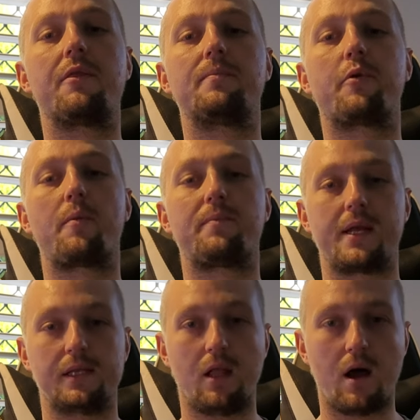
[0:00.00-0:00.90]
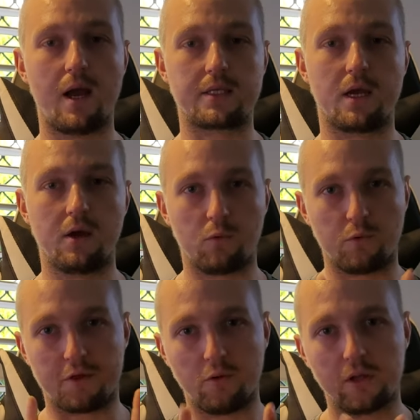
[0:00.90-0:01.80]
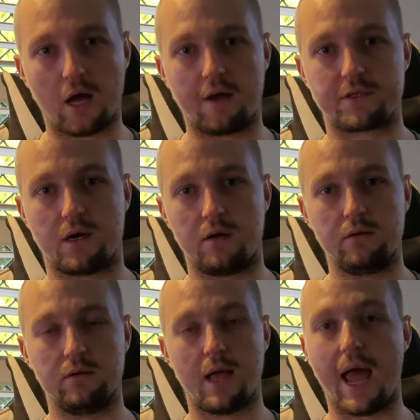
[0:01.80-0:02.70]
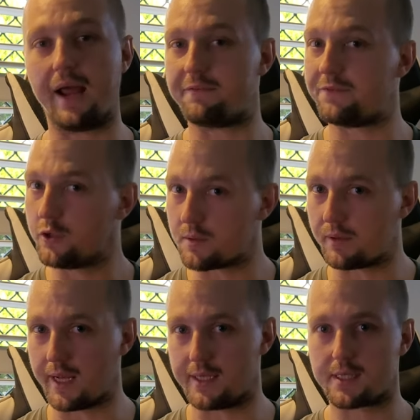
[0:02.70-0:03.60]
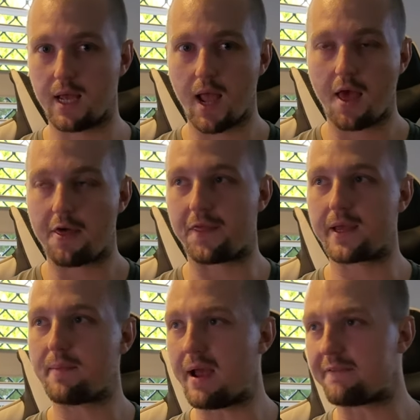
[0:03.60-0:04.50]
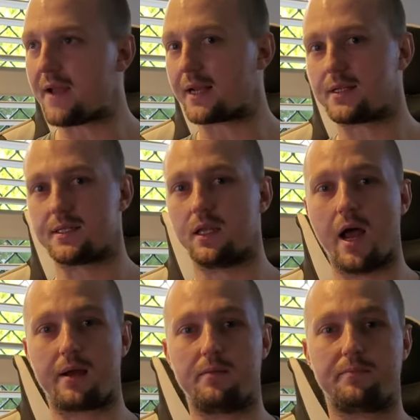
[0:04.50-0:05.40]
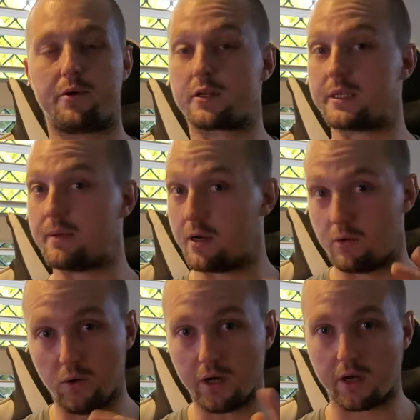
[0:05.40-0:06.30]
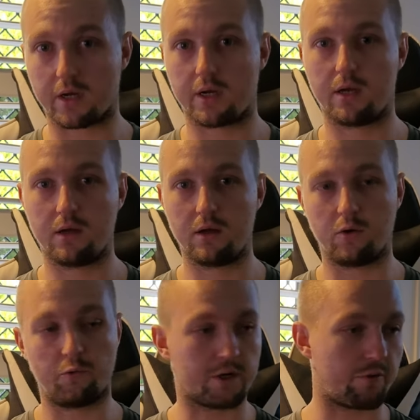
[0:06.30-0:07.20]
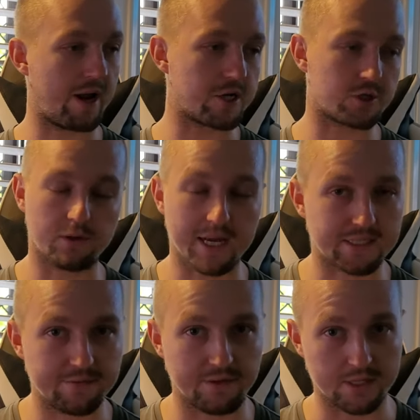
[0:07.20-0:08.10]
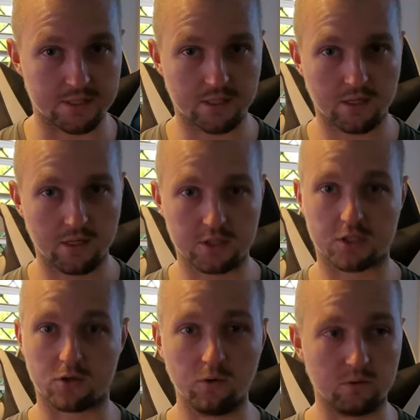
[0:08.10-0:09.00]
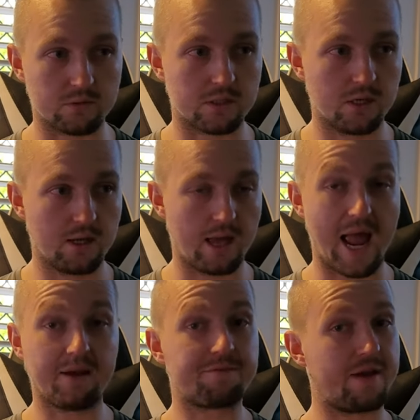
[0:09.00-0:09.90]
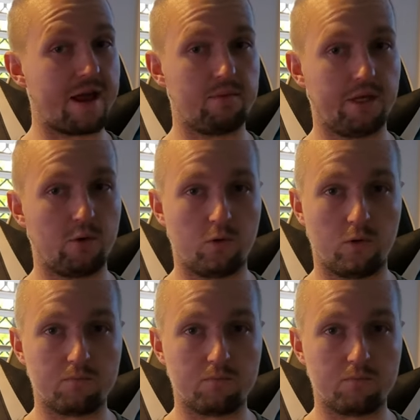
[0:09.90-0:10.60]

the property aligns with your lifestyle and future plans. Think about factors like proximity to work, recreational activities, schools, and family or